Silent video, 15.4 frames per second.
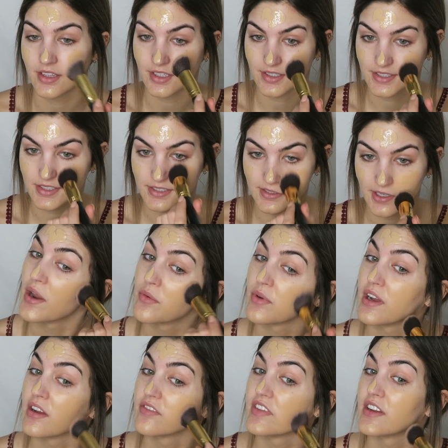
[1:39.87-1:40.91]
this Wet n
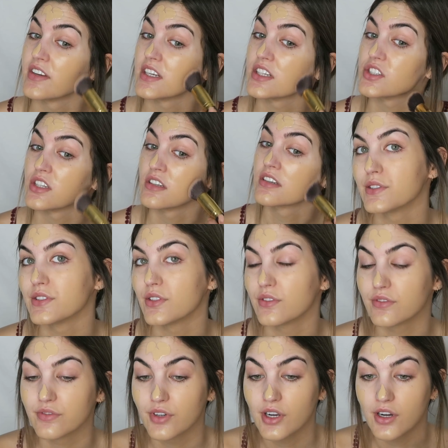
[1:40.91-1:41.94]
Wild foundation. So
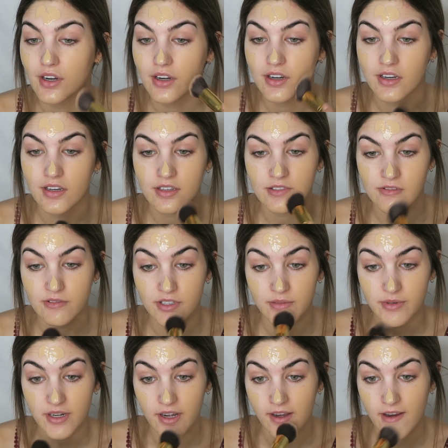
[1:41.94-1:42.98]
far, it is really
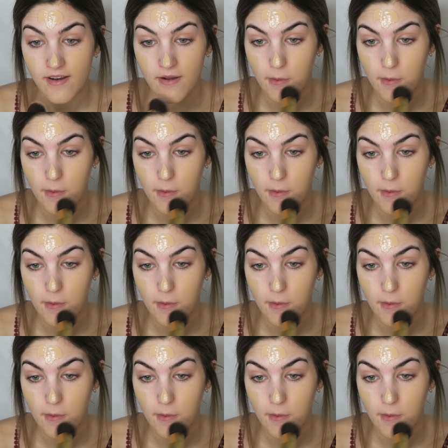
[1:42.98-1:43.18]
pretty.